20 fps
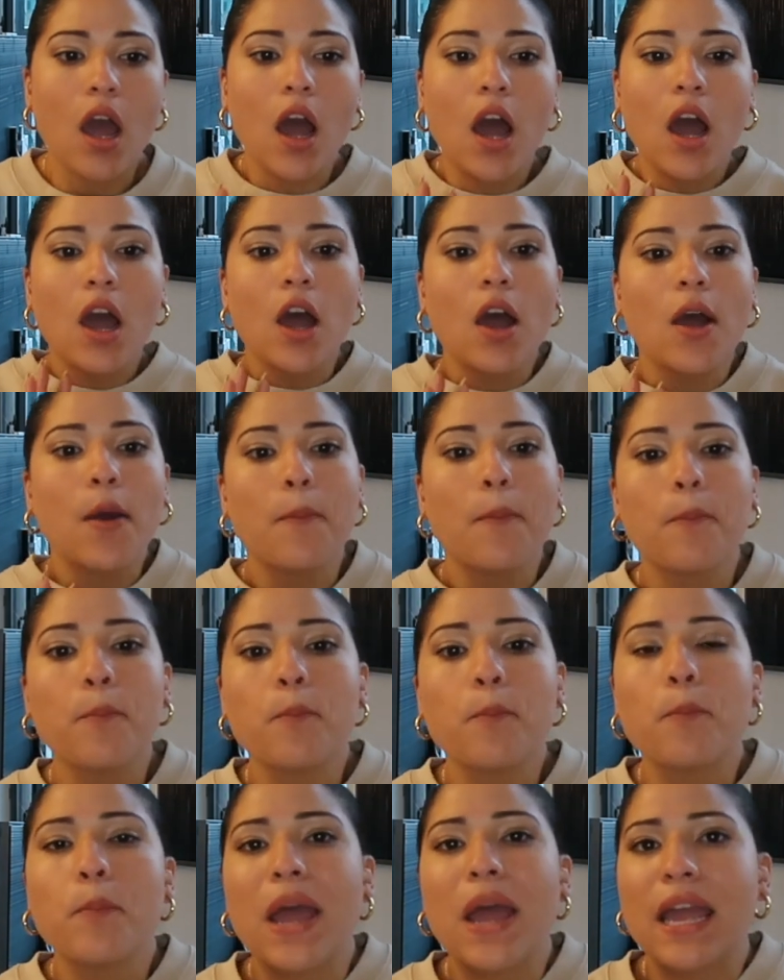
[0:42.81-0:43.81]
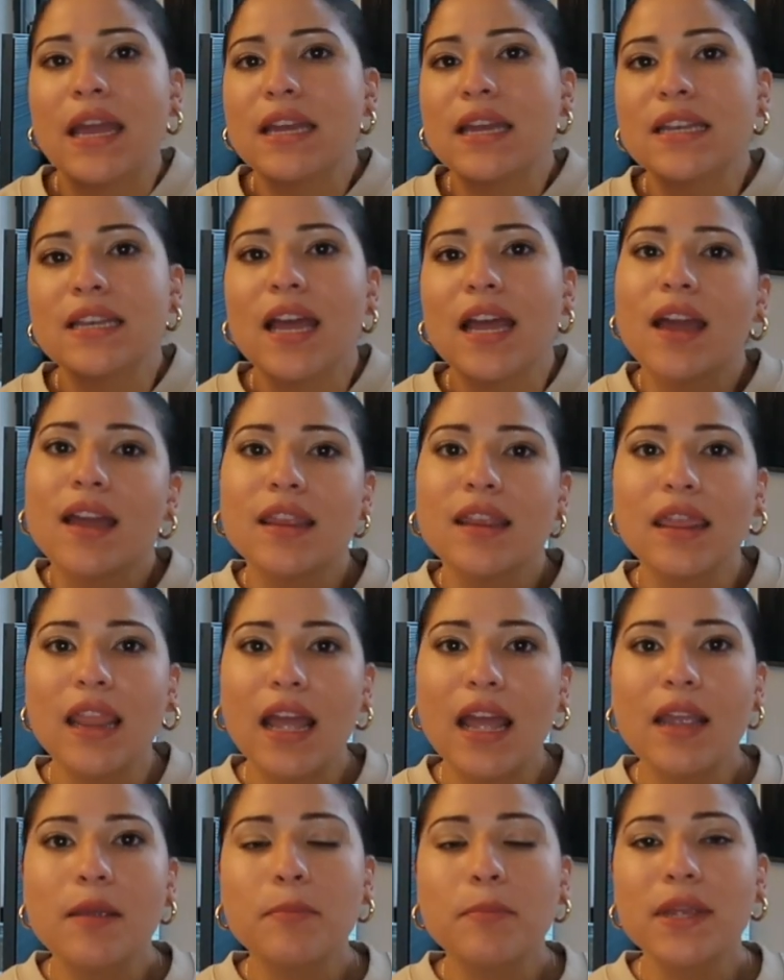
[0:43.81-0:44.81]
And I
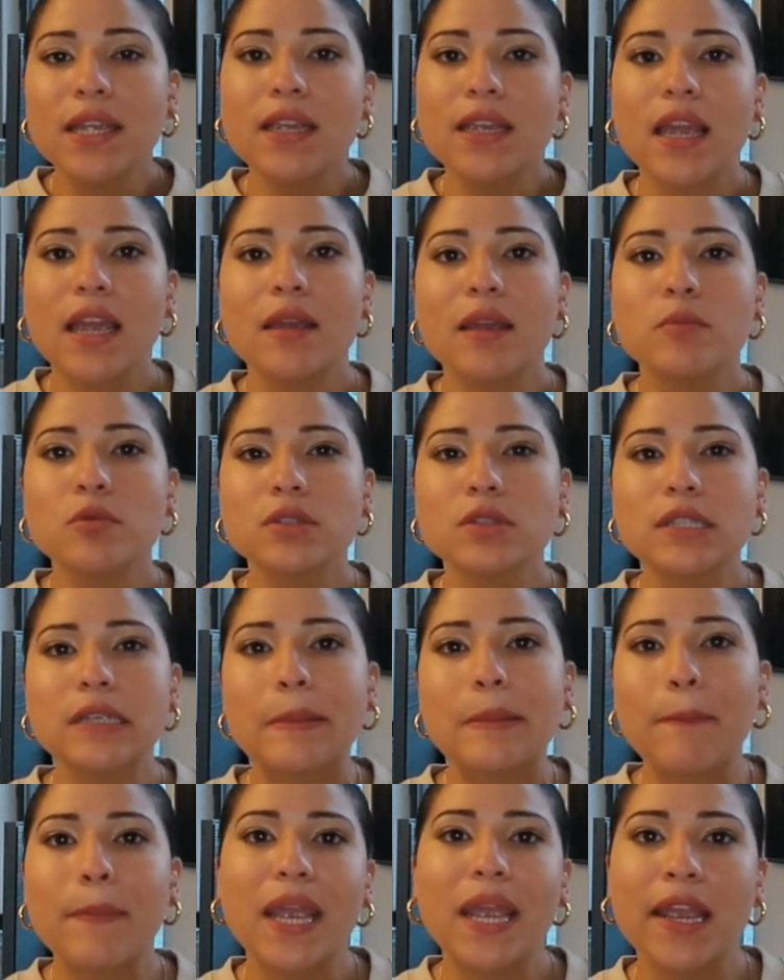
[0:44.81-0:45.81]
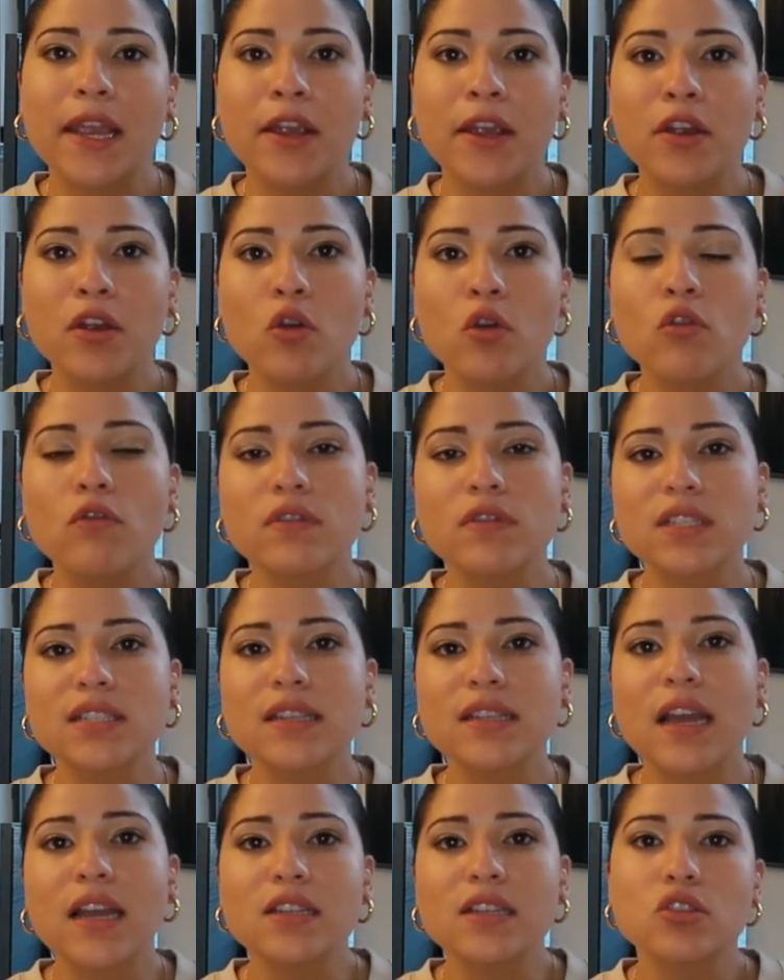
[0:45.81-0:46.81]
like being able to pair
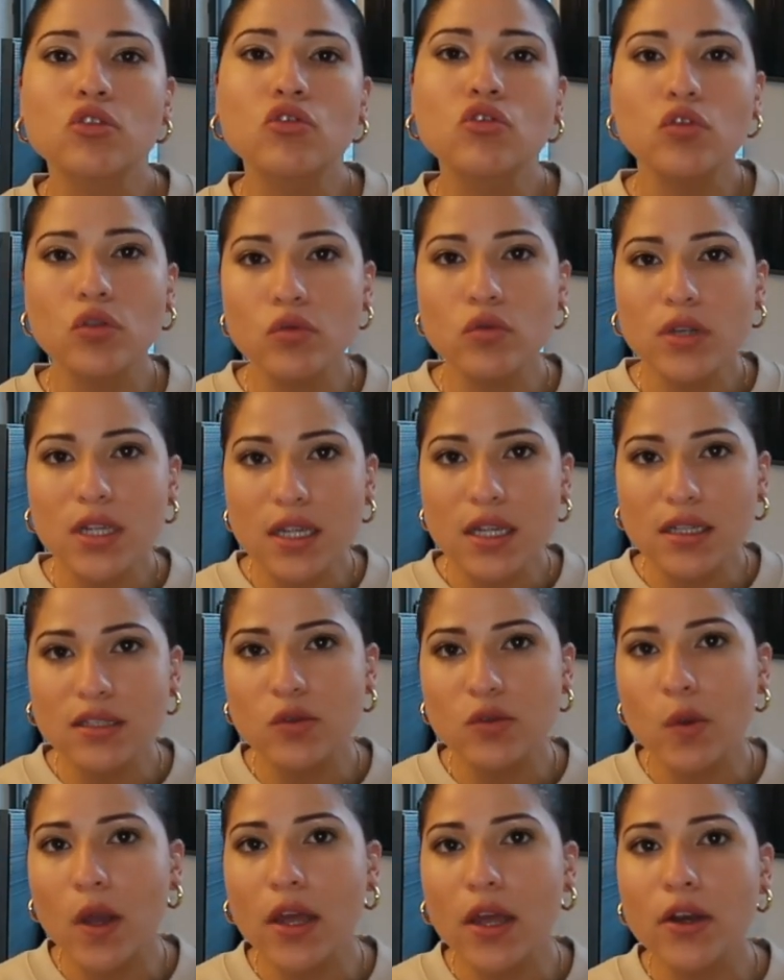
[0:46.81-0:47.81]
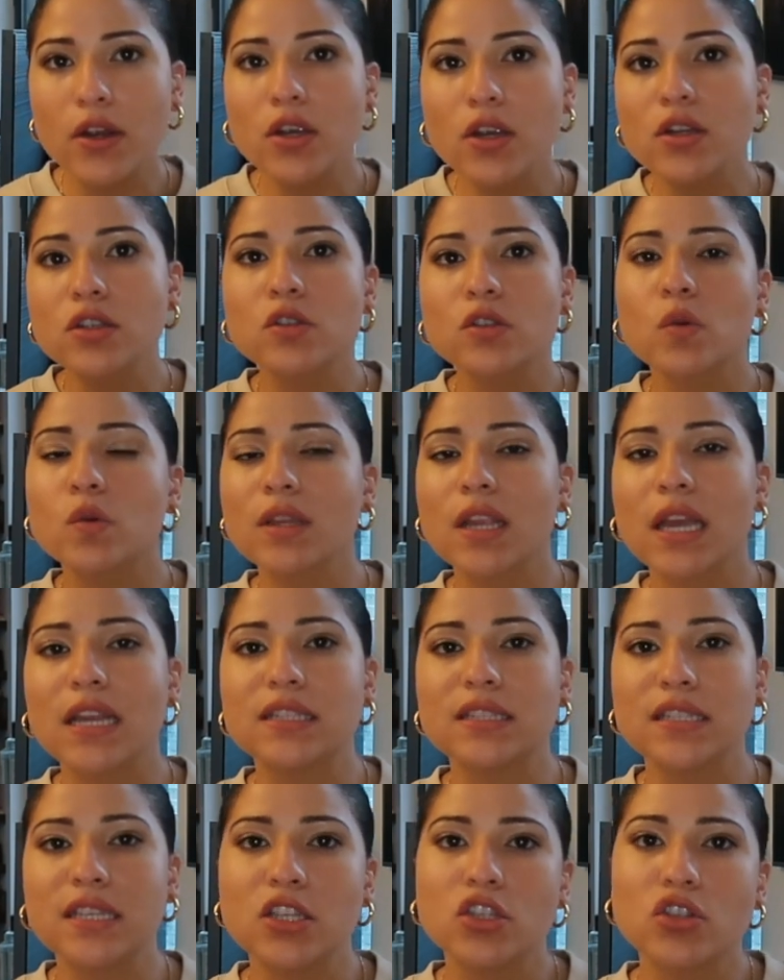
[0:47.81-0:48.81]
oversized crew neck sweaters or
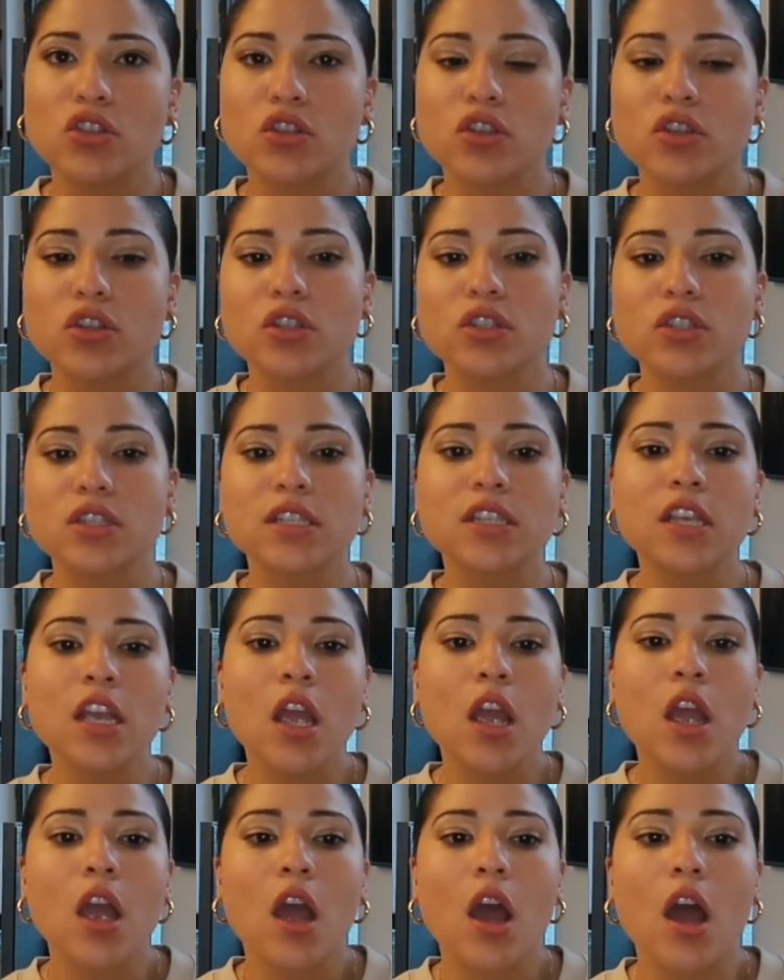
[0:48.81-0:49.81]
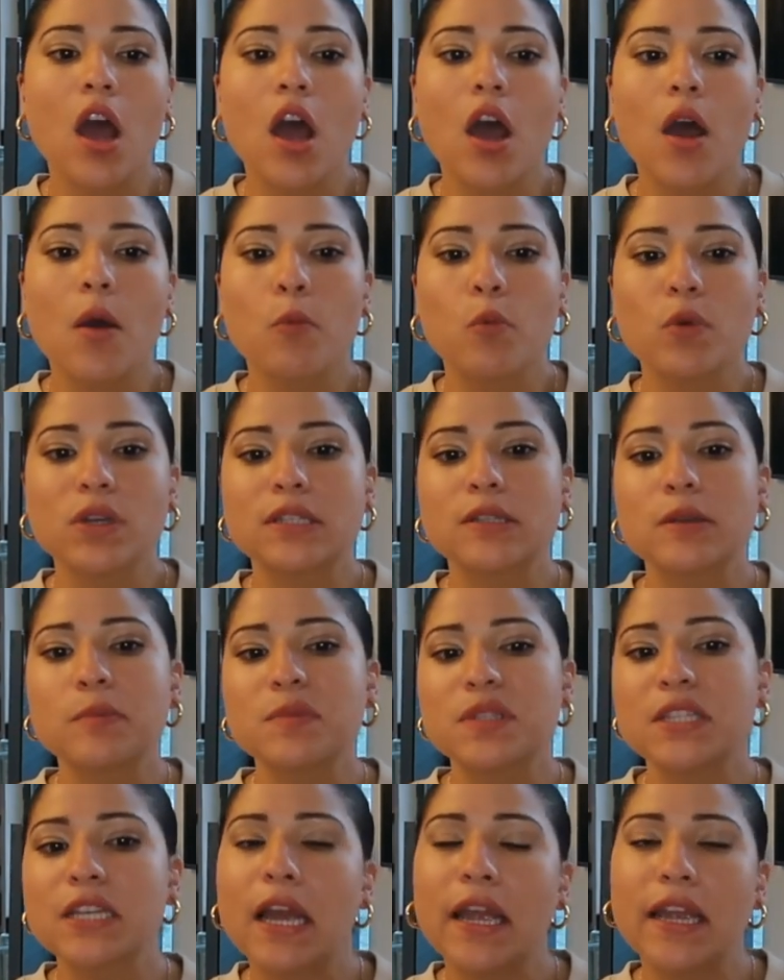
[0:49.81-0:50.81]
like t-shirts with
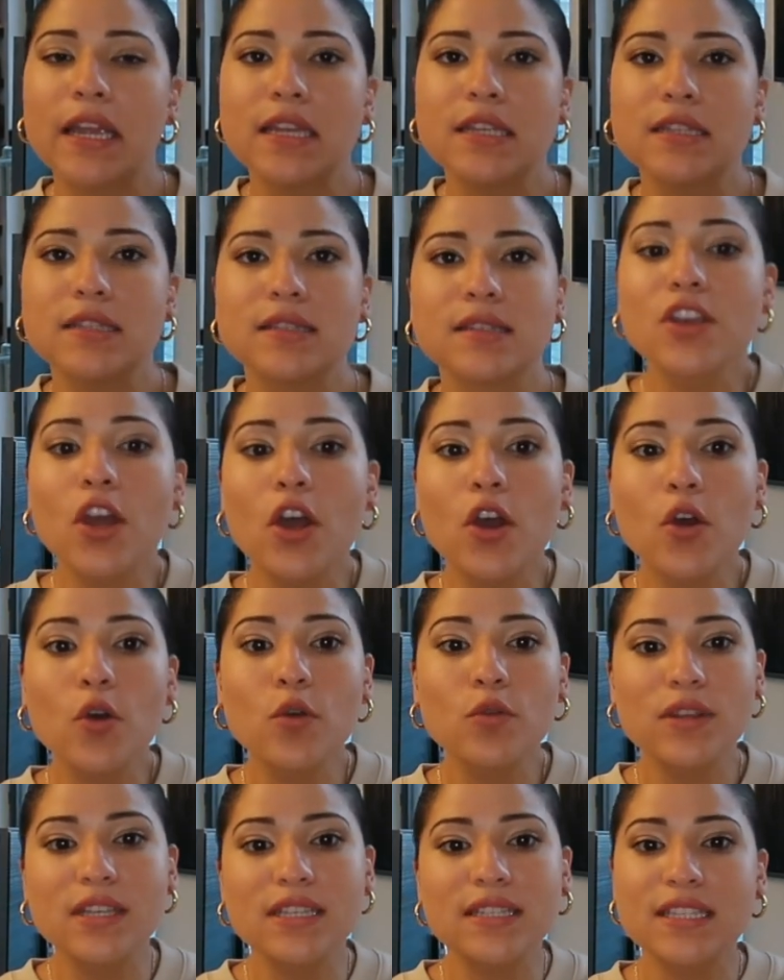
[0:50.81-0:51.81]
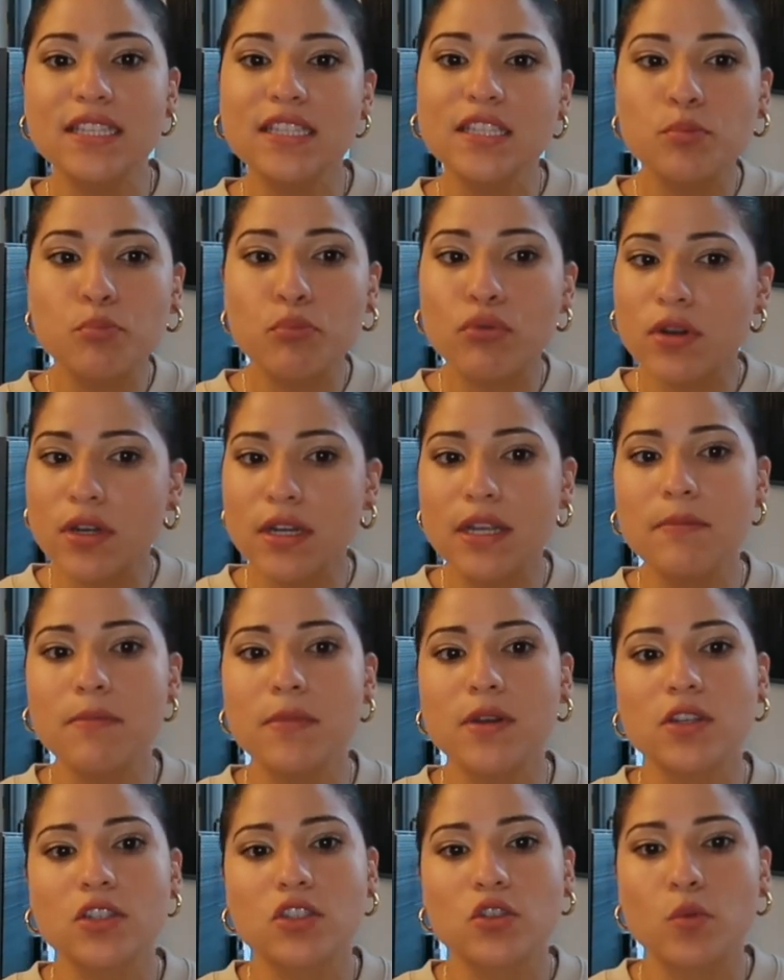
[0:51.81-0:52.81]
some tights. So this is pretty
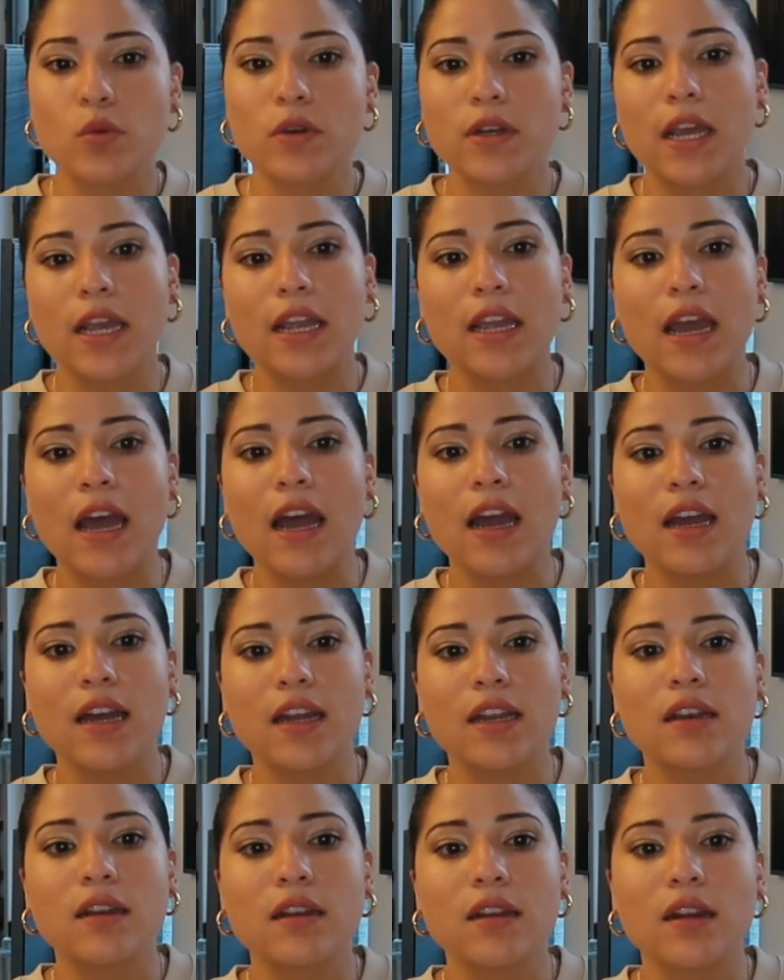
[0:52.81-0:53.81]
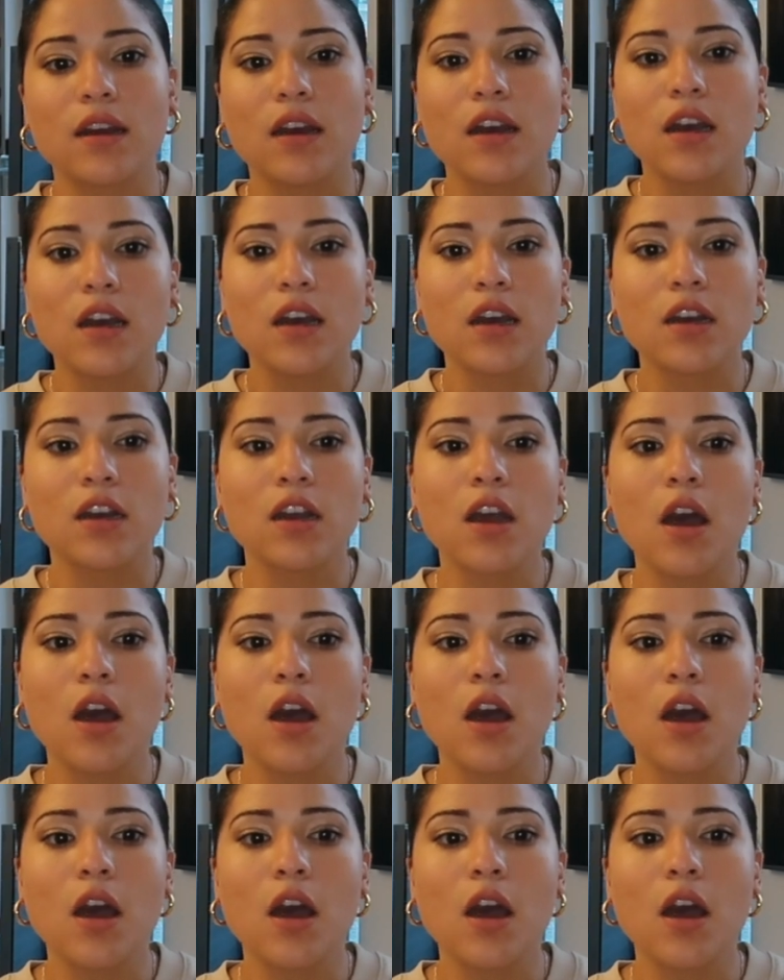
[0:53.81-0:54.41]
much what I got. A